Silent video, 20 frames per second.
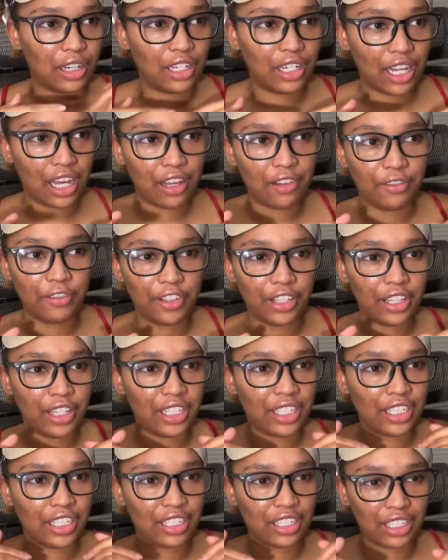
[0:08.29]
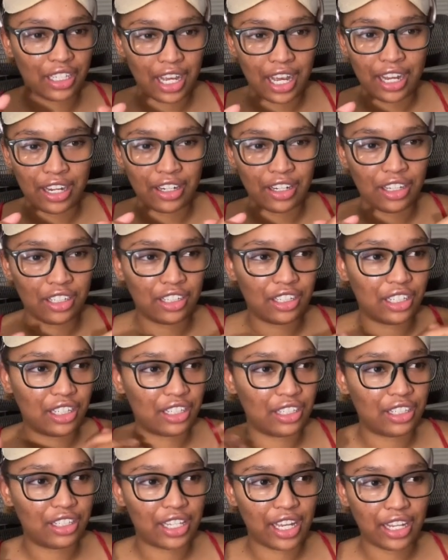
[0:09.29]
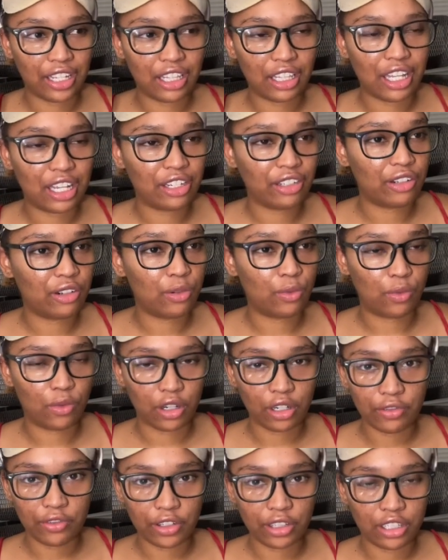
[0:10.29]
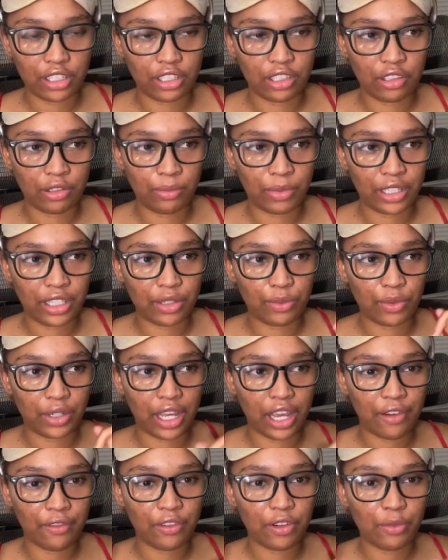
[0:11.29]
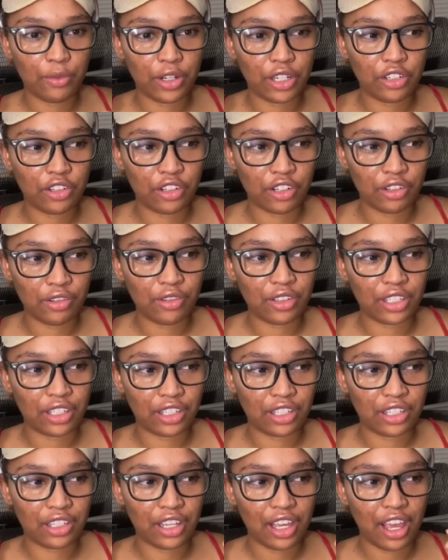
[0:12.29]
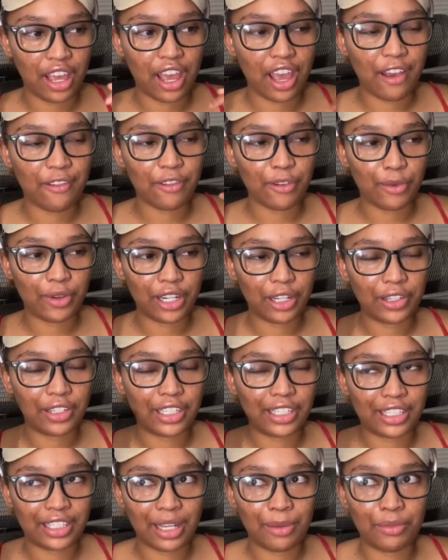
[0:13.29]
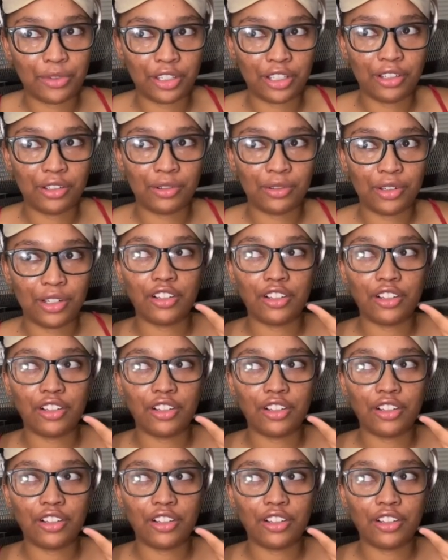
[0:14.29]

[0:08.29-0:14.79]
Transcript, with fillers: Not feeling desired does psychological warfare to you because when everyone chooses everyone else except you,